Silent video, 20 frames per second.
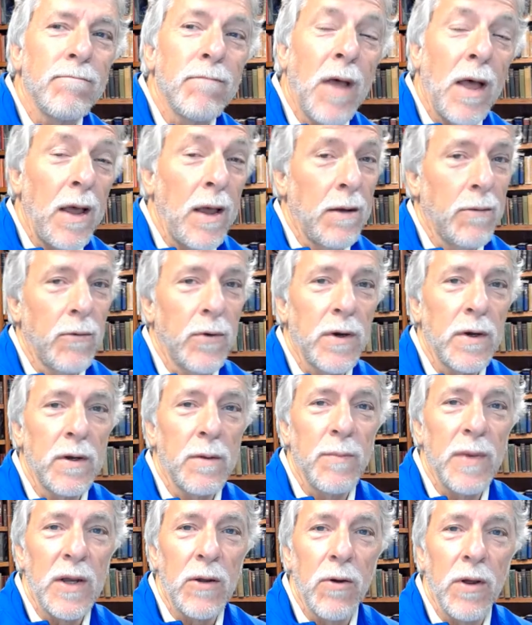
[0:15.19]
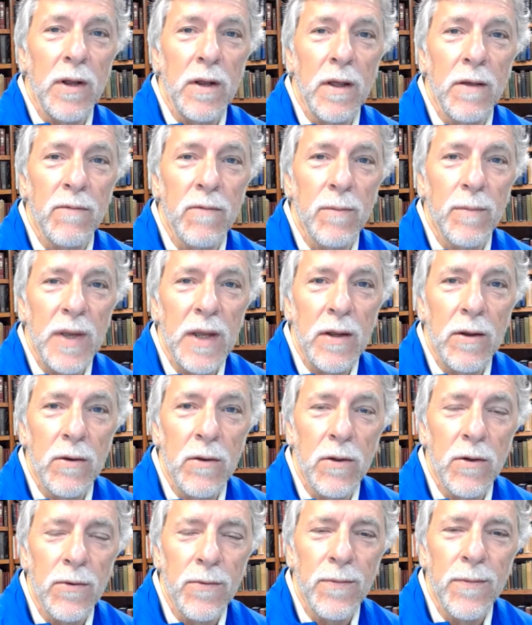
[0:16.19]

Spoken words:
I want it to be a great day for me too.